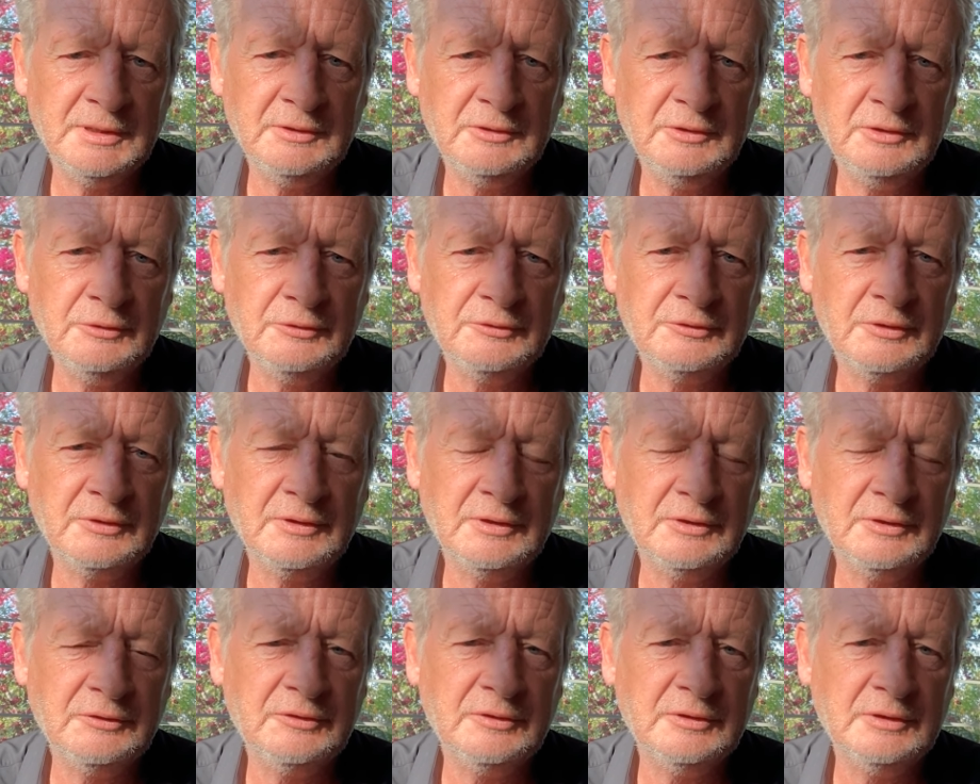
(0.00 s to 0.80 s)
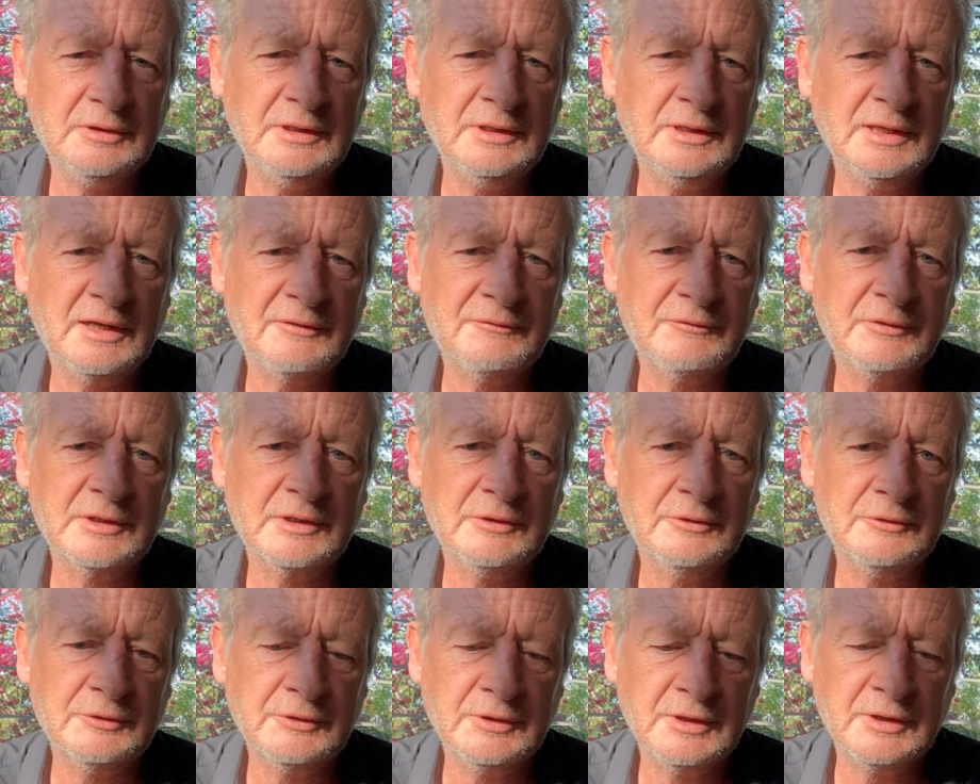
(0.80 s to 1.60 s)
used to this in, in
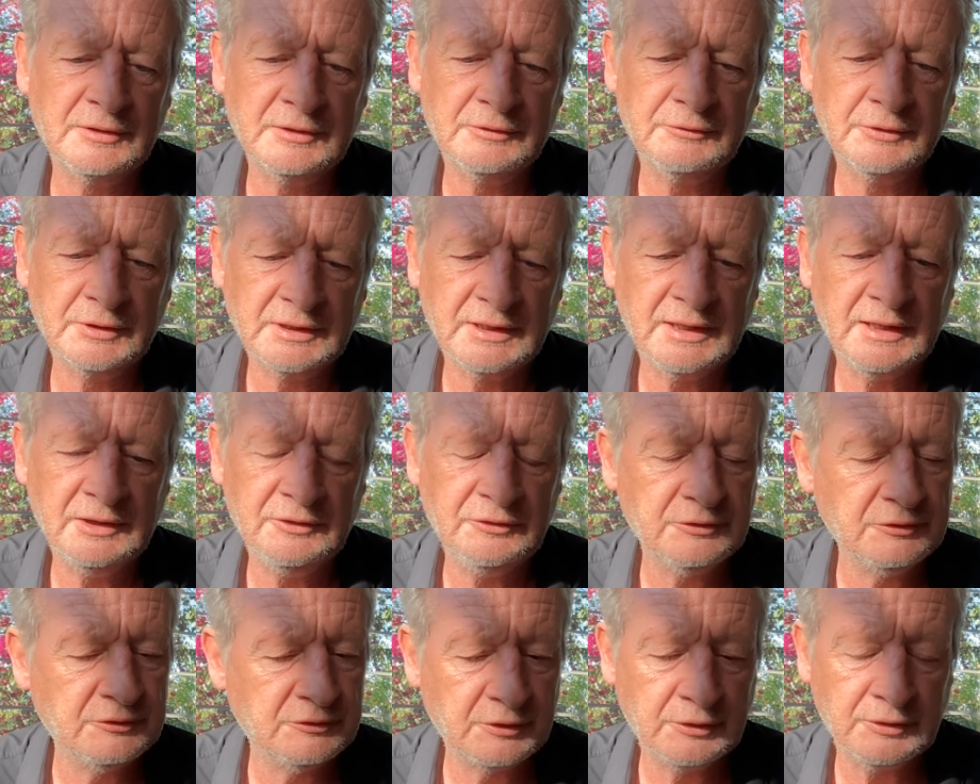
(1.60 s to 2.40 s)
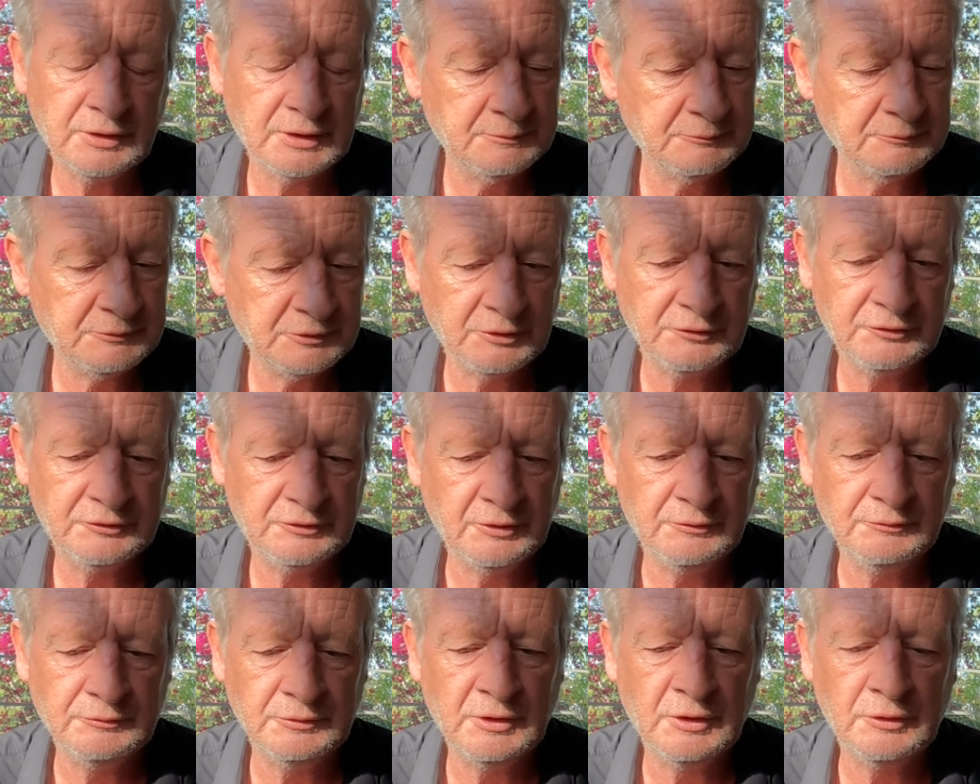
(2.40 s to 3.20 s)
Africa on other occasions. So I just
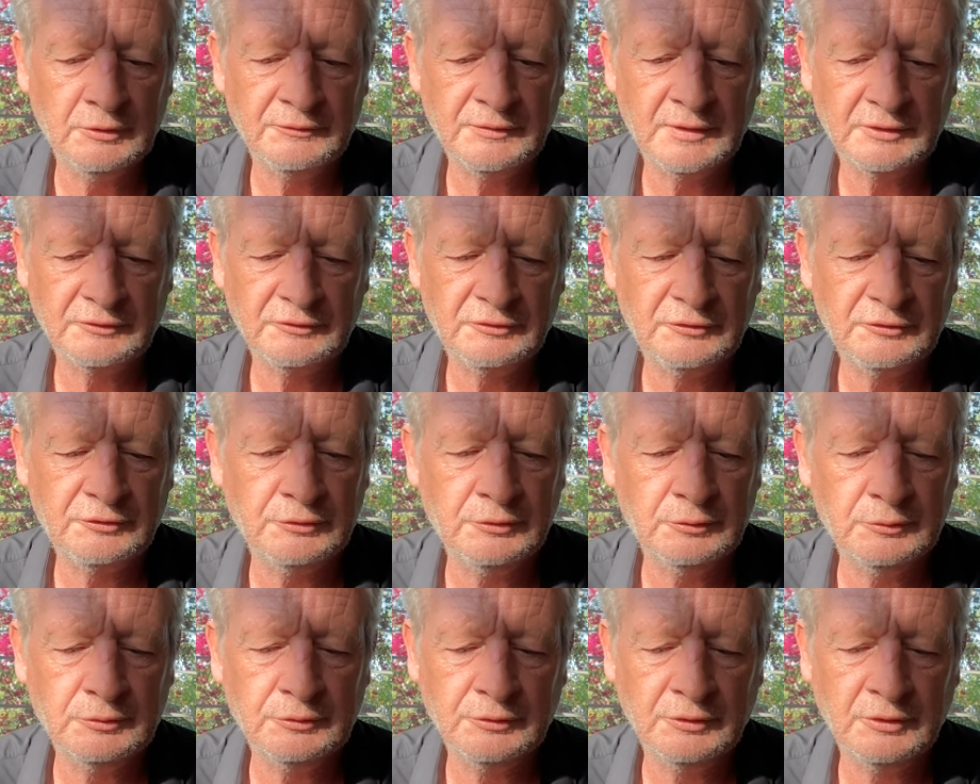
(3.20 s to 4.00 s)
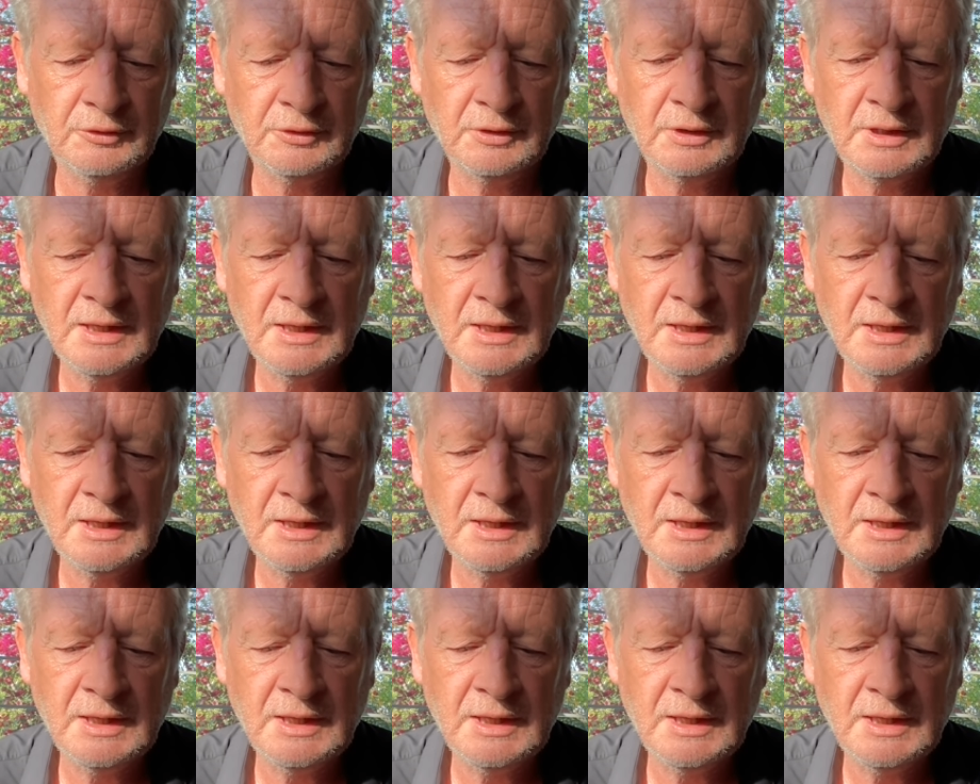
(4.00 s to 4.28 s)
don't know if that's true or not.